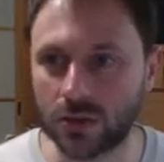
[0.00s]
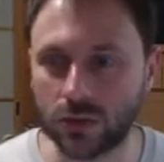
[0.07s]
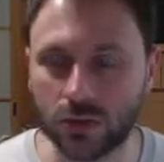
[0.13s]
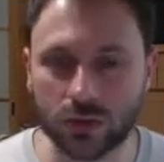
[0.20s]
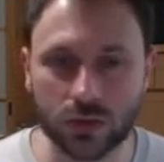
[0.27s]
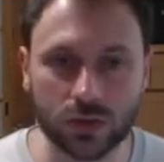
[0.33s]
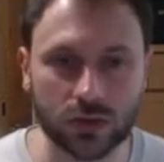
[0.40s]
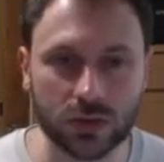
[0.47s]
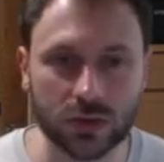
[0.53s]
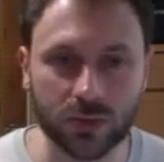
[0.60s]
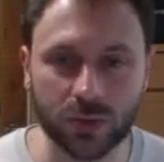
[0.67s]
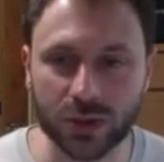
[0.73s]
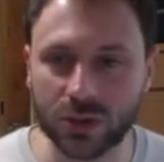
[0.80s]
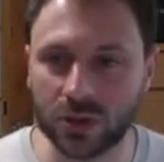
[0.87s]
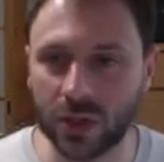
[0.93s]
to
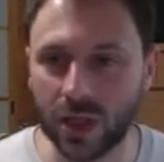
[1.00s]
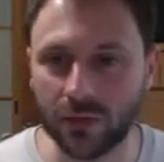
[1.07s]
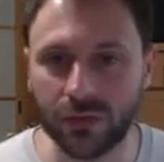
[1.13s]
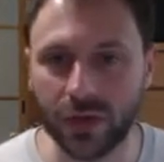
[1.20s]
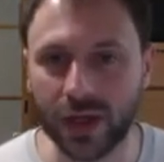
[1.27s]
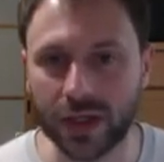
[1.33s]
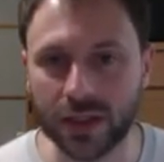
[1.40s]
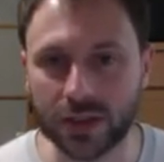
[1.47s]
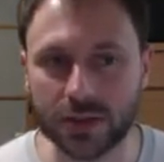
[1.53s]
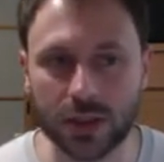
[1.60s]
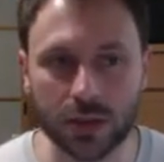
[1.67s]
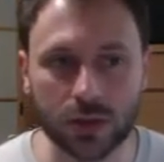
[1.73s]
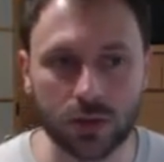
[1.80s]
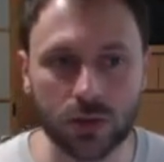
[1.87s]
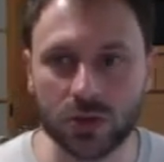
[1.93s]
special effects
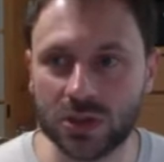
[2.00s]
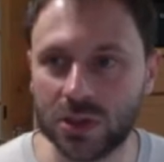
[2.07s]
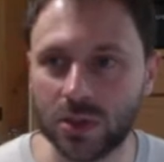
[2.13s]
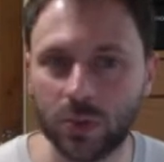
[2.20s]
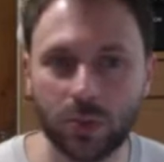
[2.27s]
and using